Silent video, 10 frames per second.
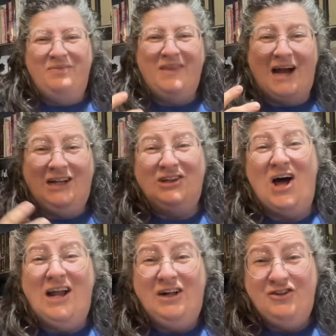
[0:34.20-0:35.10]

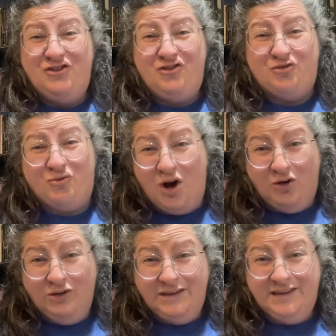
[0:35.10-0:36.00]
glottal
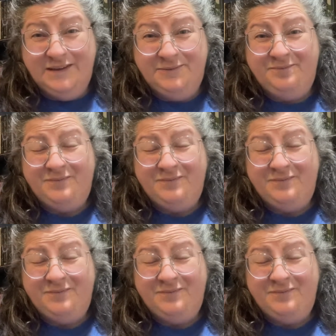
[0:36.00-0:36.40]
stroke